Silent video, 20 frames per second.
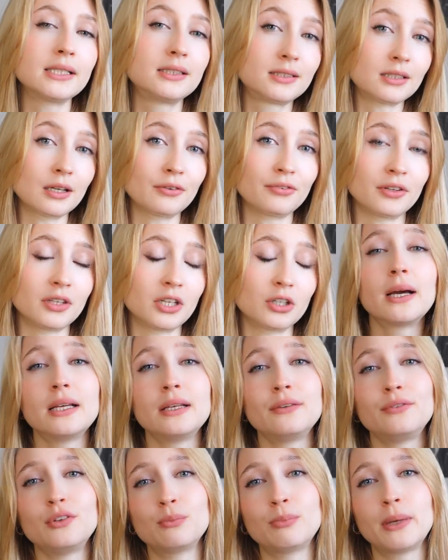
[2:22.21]
stuff in there.
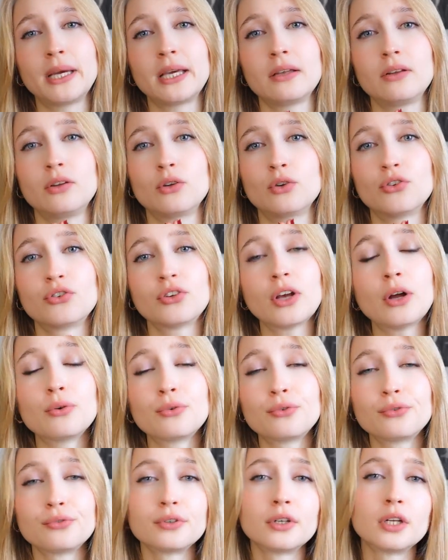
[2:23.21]
If you bake it
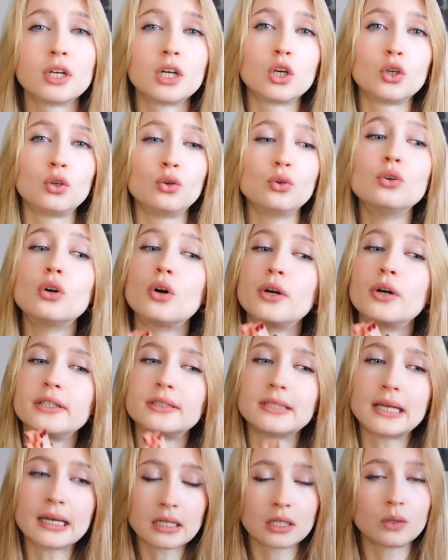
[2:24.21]
yourself, you know
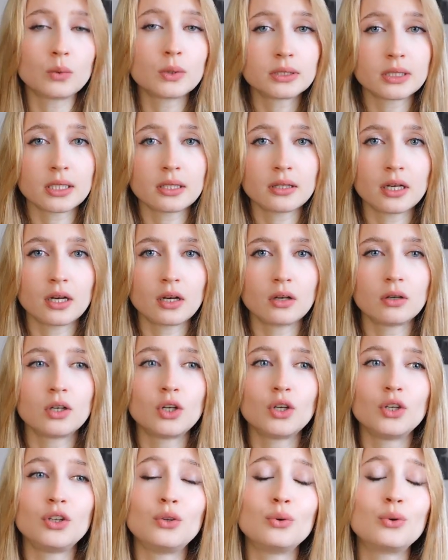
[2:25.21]
exactly what's in there.
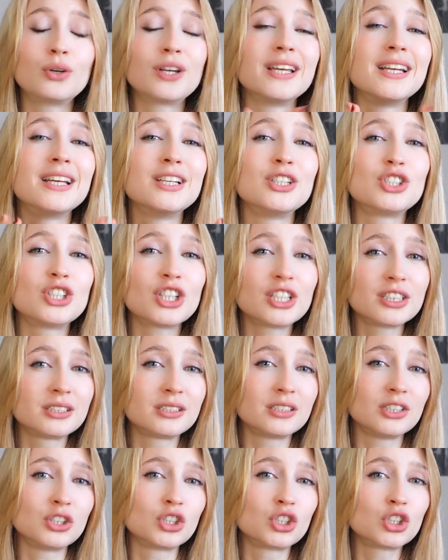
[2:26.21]
You can adjust
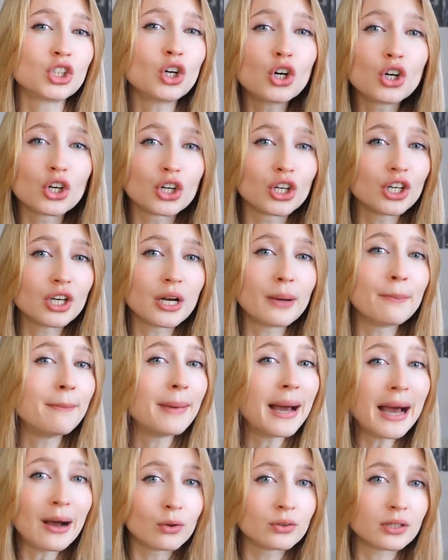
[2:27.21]
the sugar
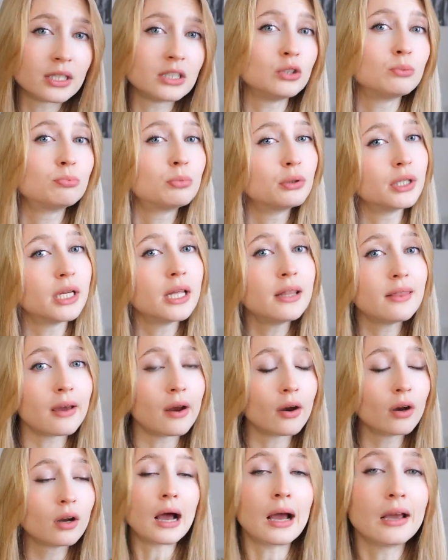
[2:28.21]
amount that you put in
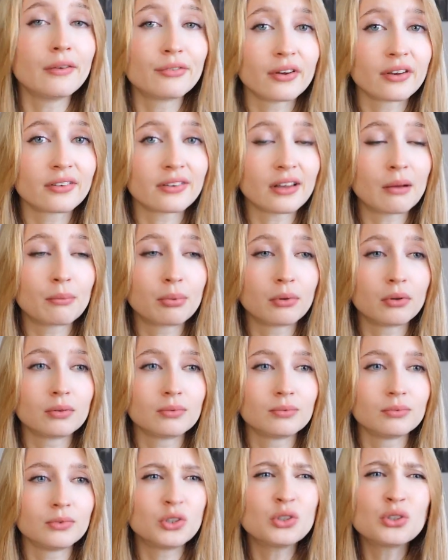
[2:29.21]
there. I, for
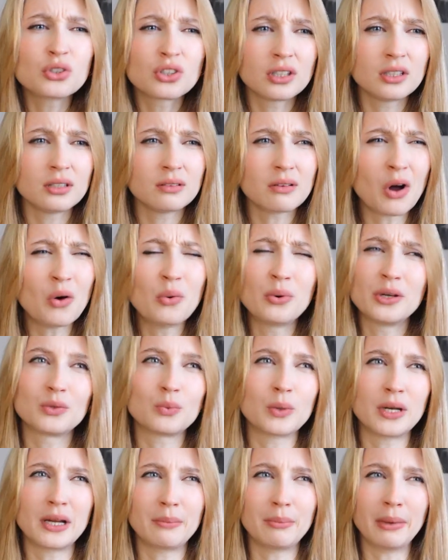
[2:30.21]
example, always
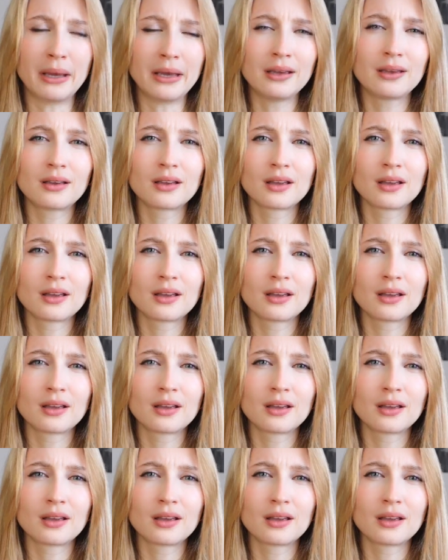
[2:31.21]
when I bake,